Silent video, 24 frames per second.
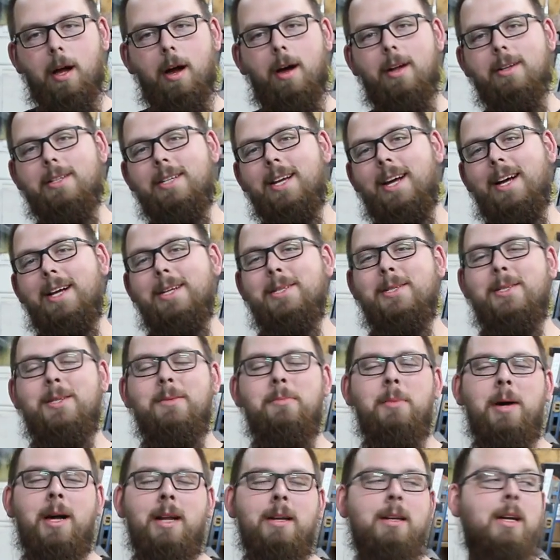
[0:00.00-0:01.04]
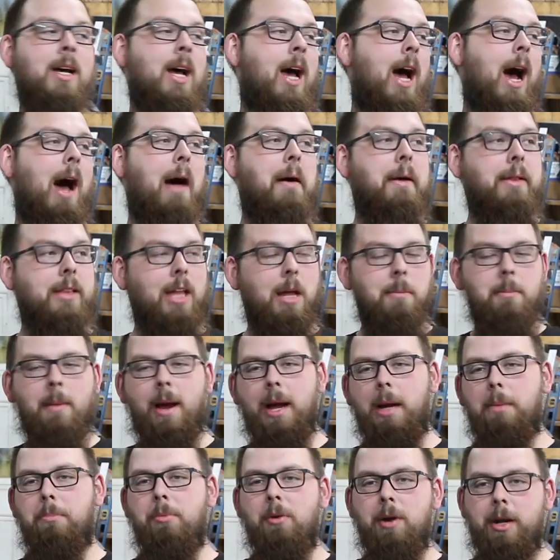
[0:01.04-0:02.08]
contest. But I think they
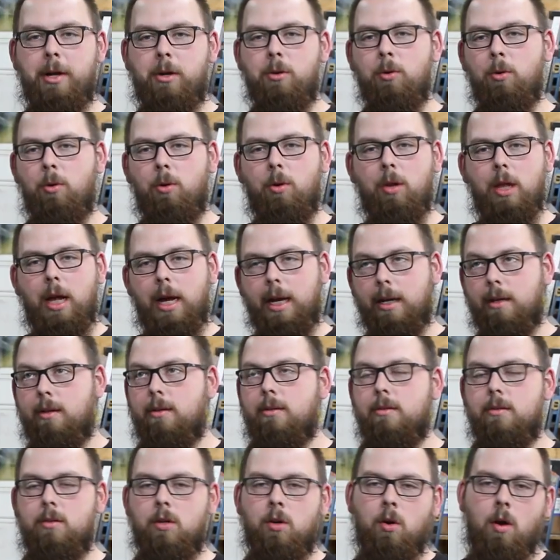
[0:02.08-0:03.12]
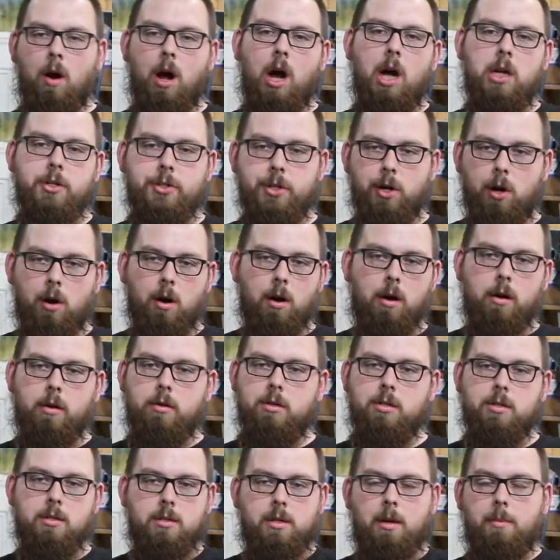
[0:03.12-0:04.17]
make pretty cool like garage art
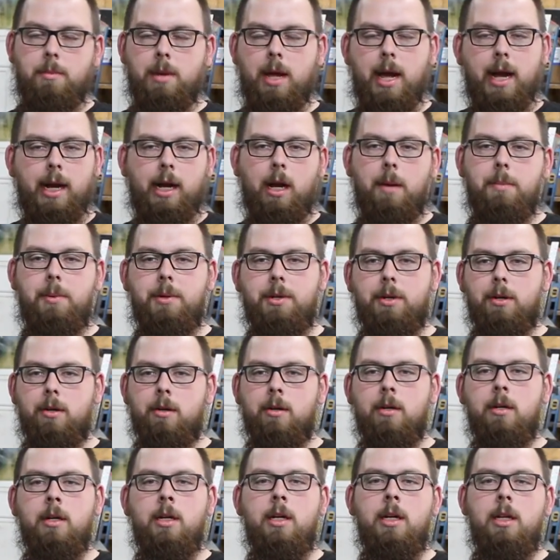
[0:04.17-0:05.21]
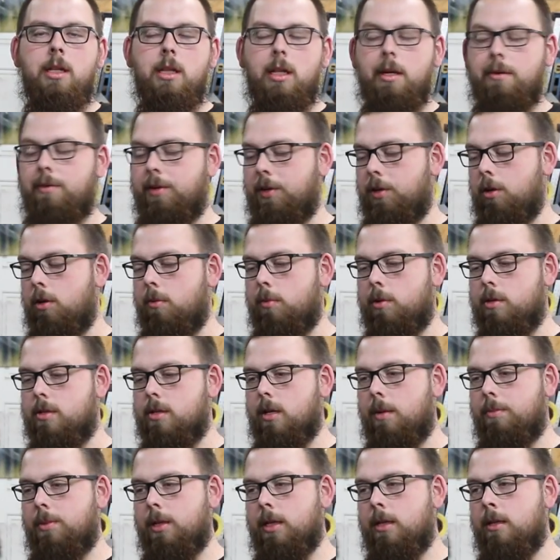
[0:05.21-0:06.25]
or just something to hang up in your living room or
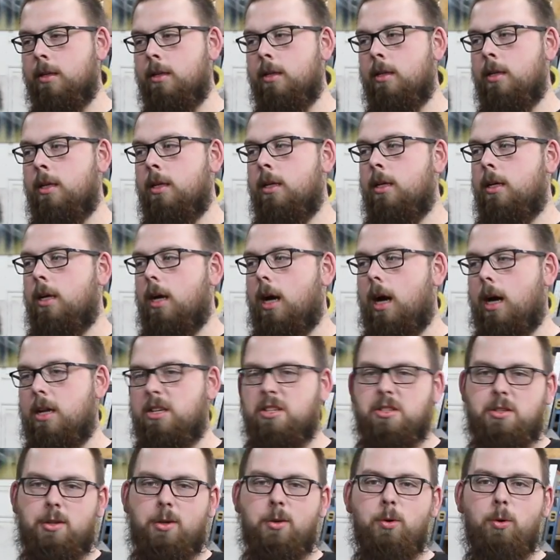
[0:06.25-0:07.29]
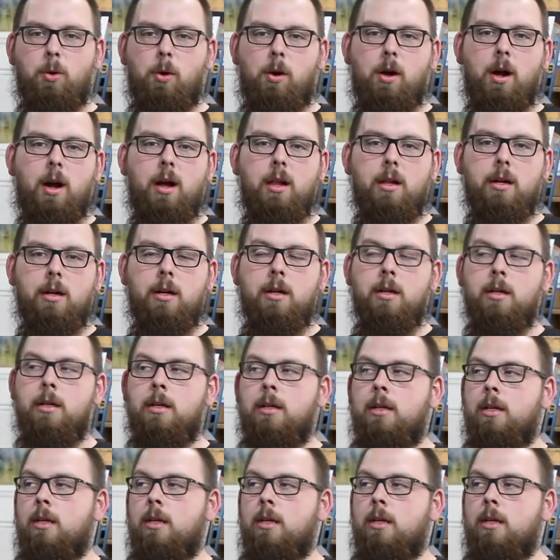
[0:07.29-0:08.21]
something. Uh, just a cool color.